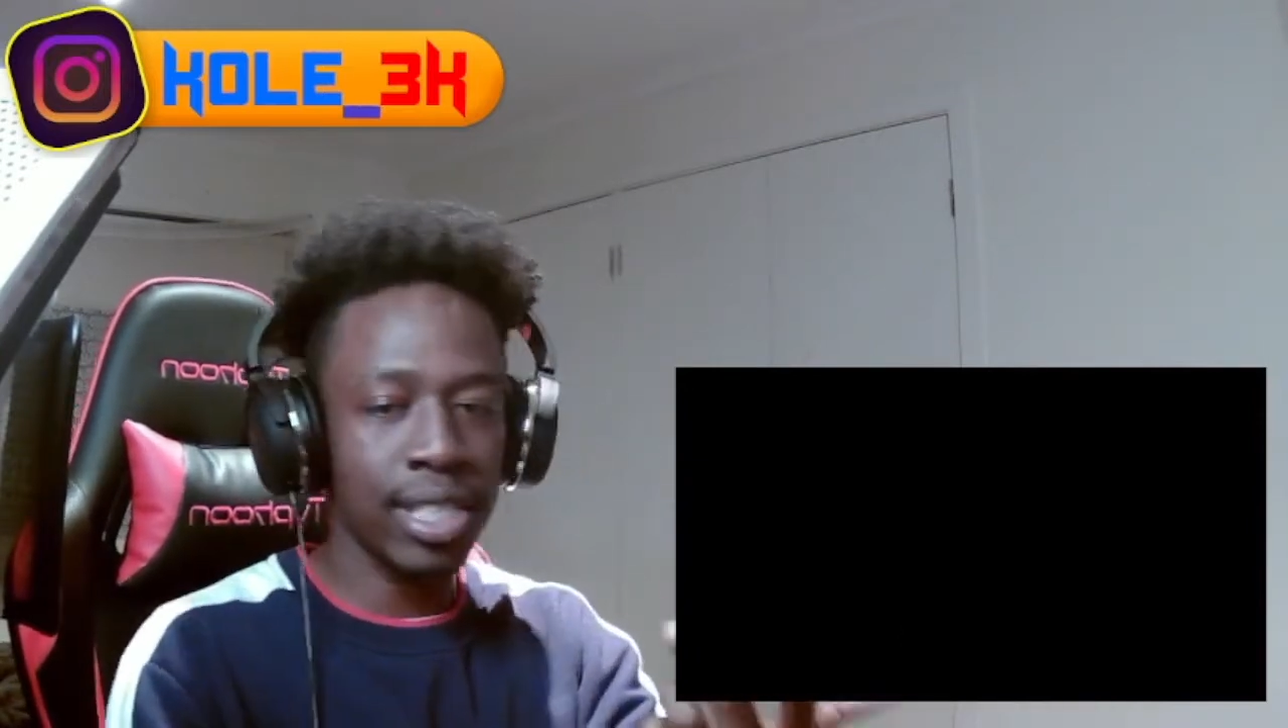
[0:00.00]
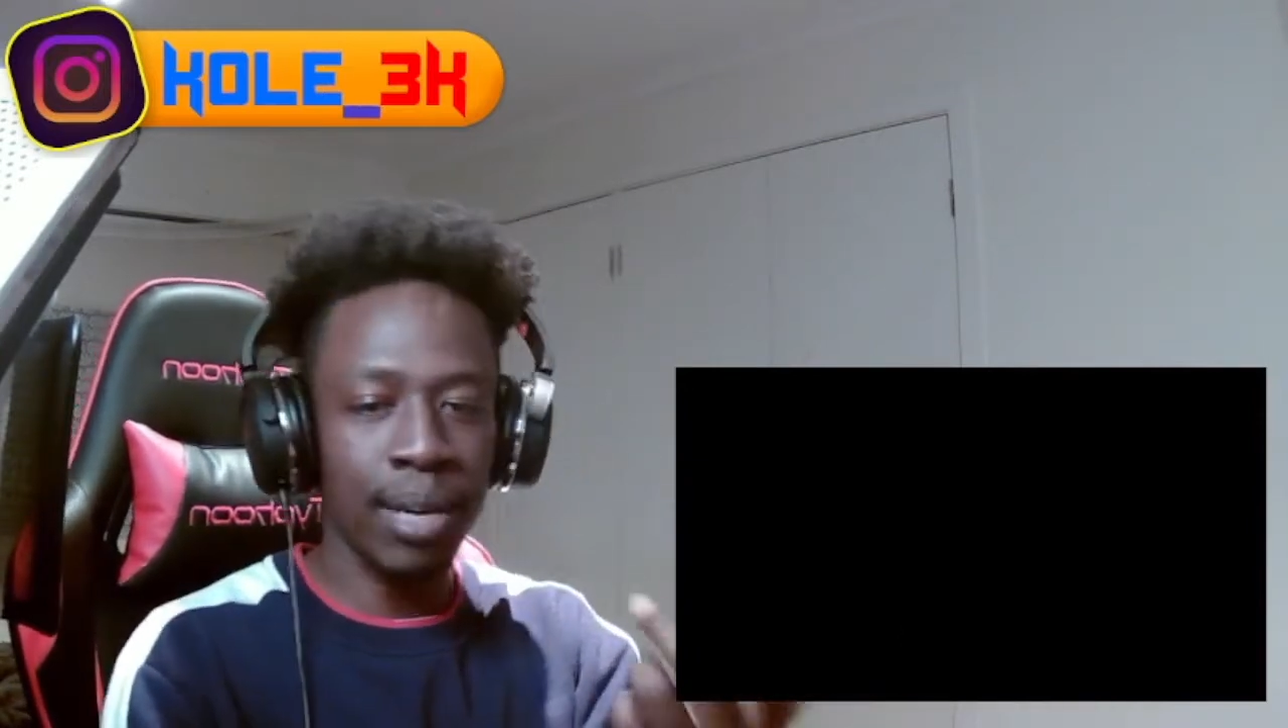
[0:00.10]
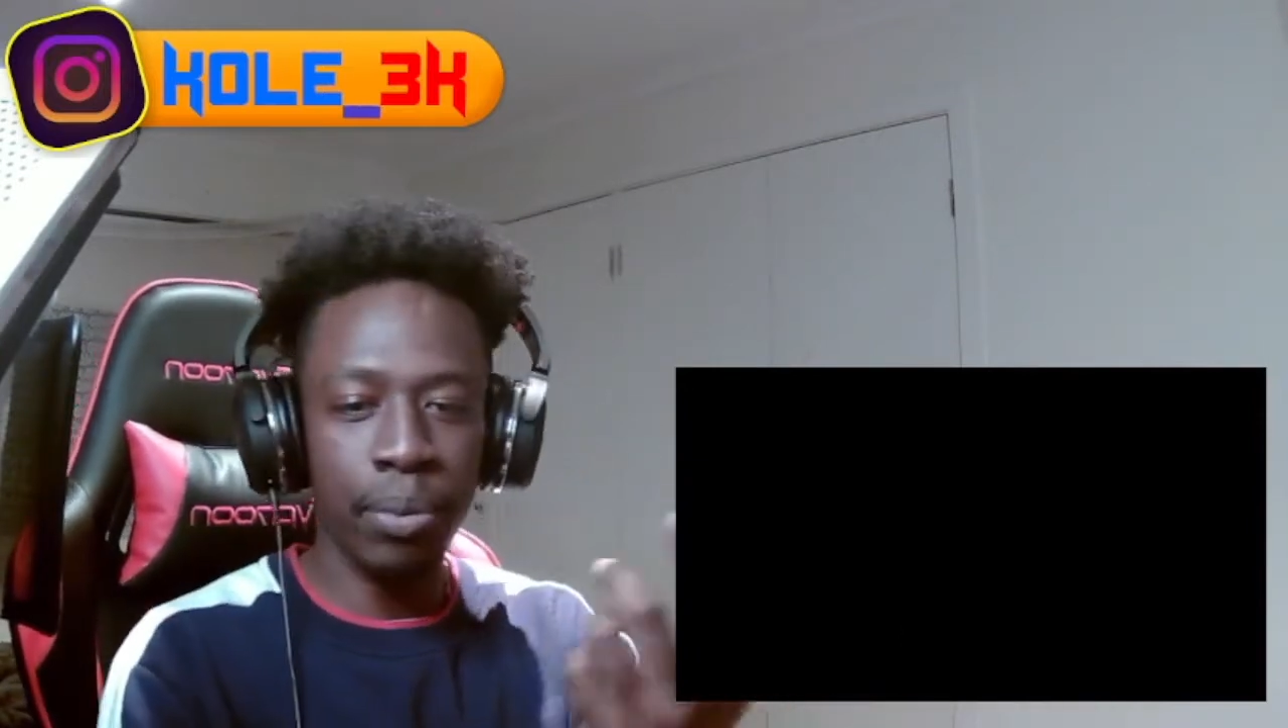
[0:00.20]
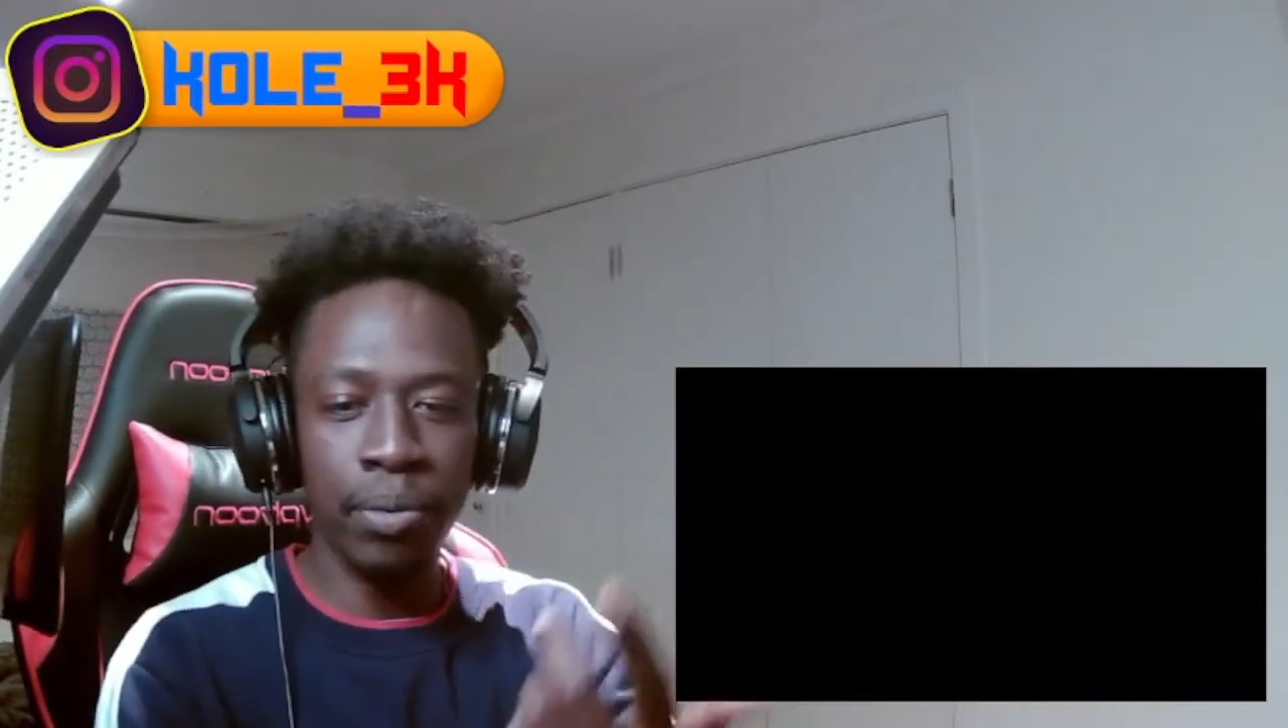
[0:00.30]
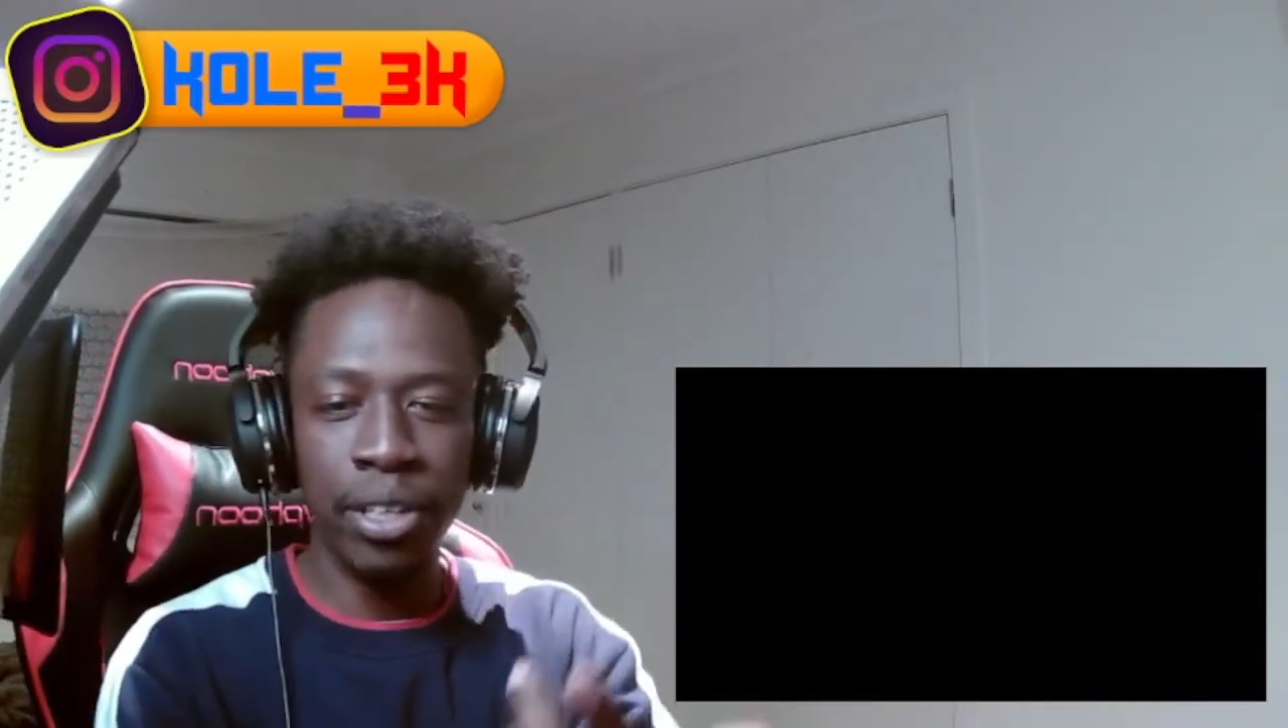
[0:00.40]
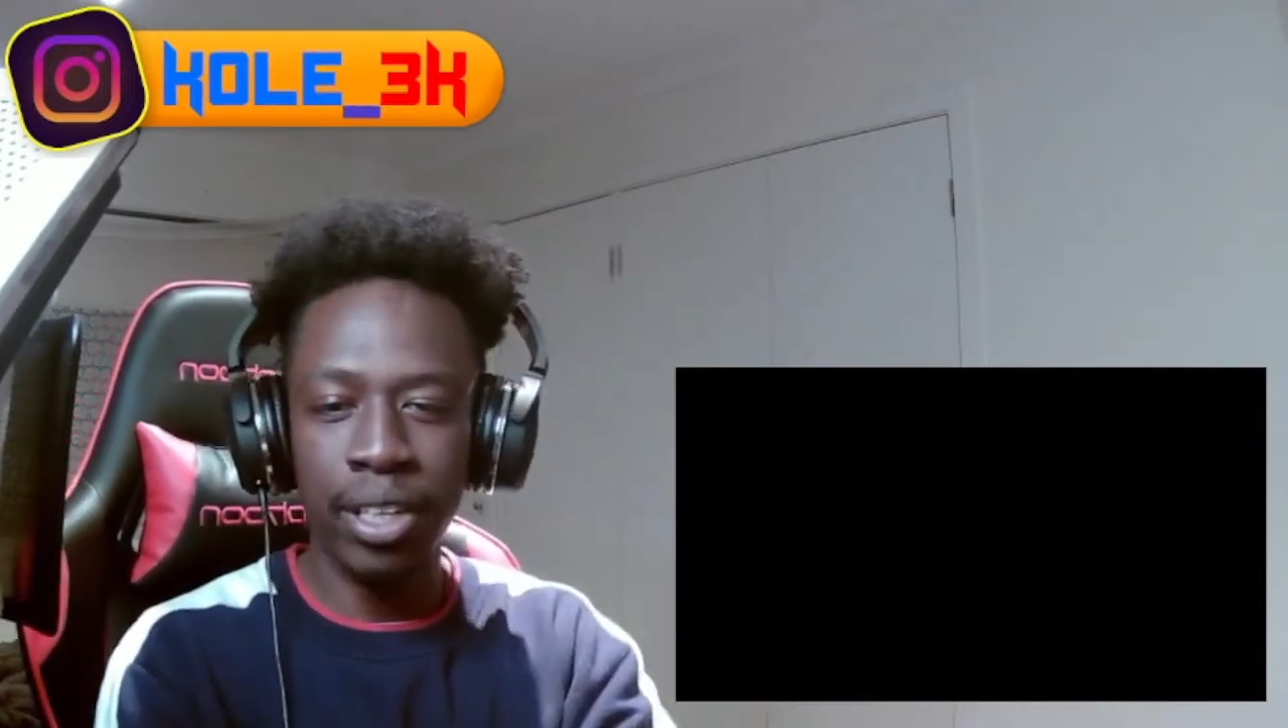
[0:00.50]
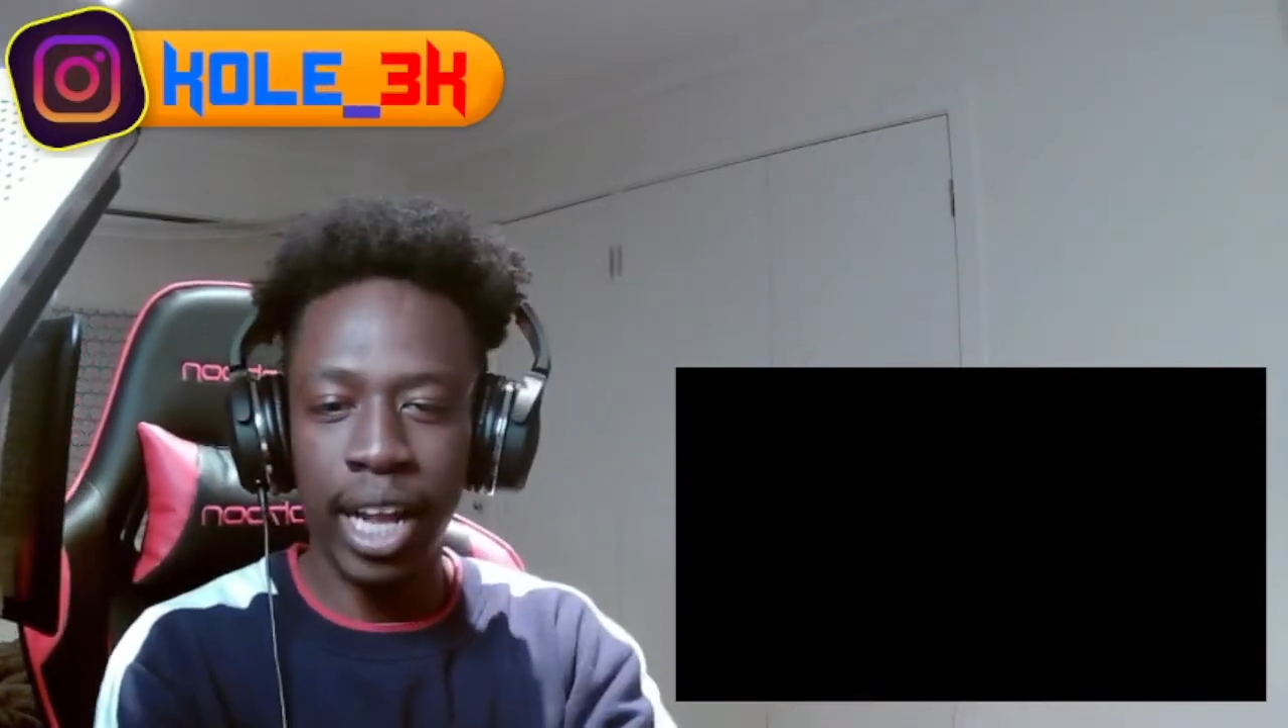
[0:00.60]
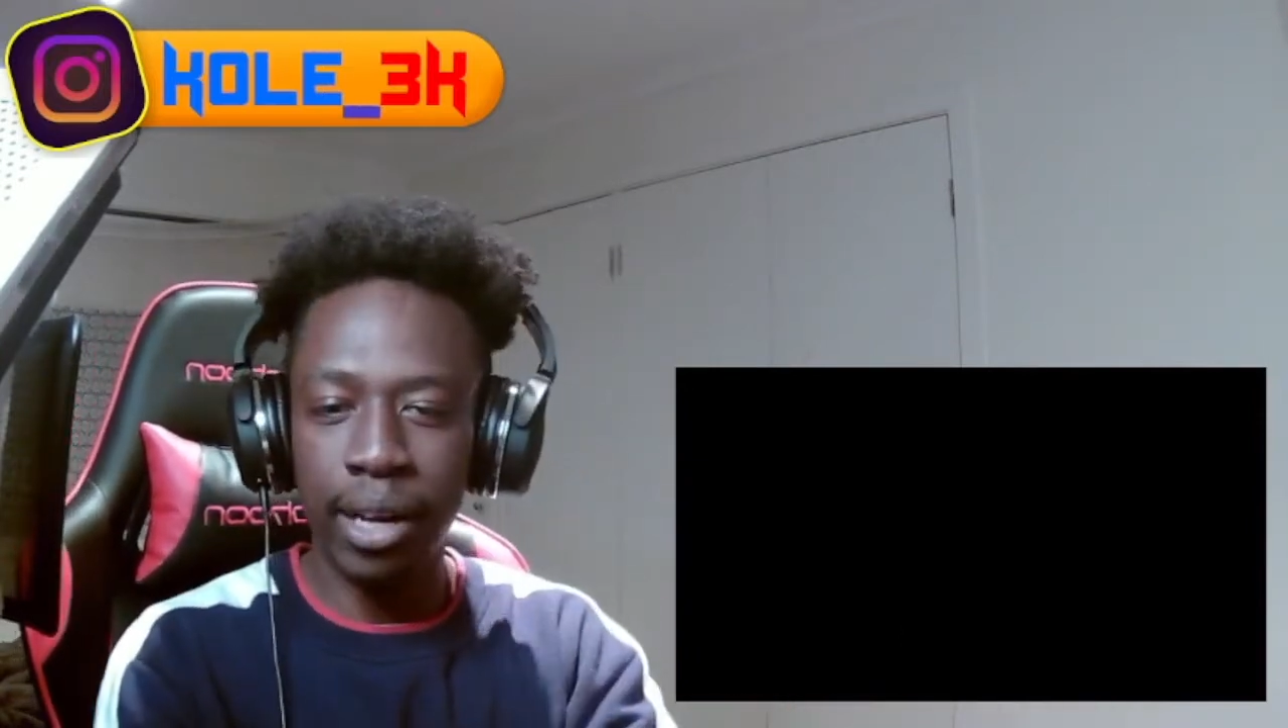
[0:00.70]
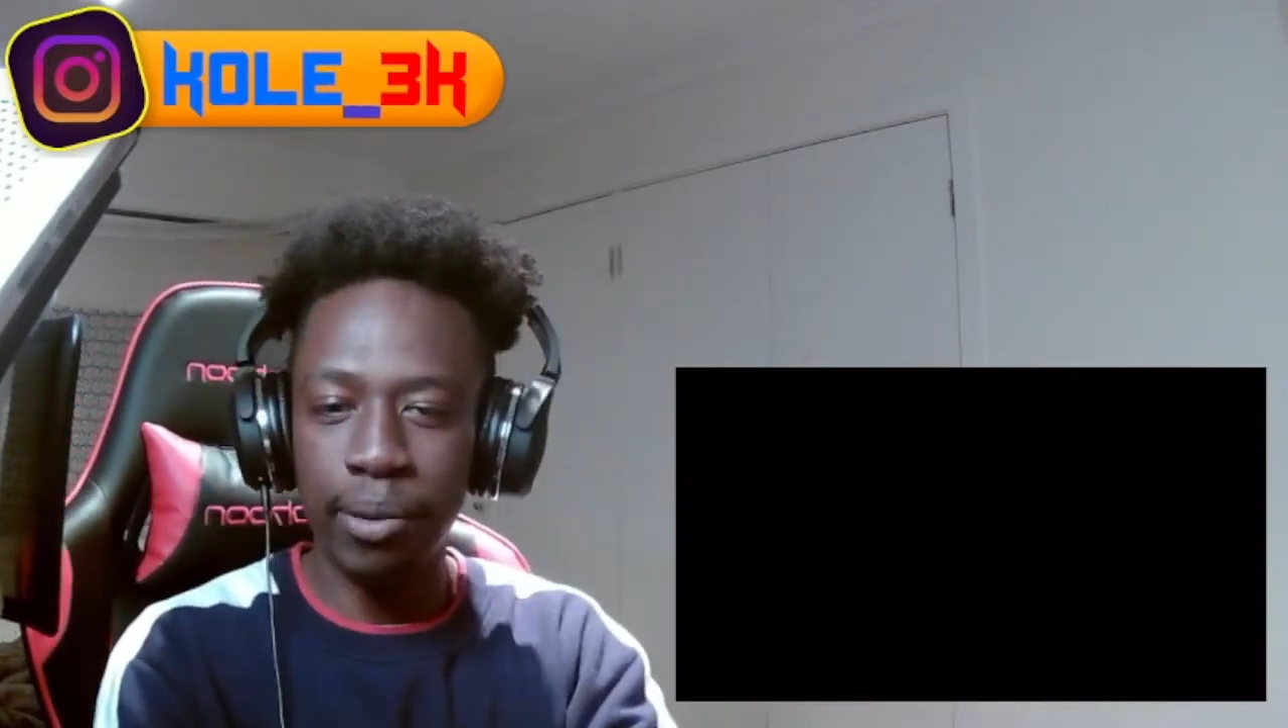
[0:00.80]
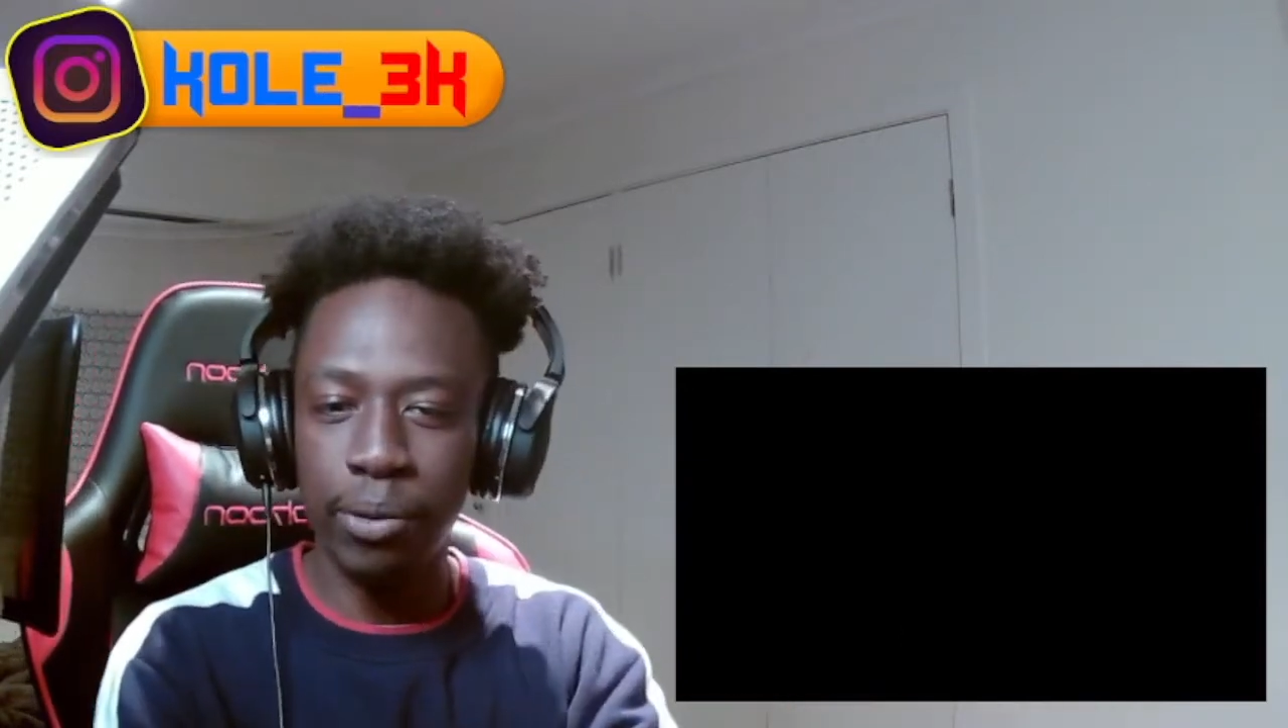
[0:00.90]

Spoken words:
I'm probably like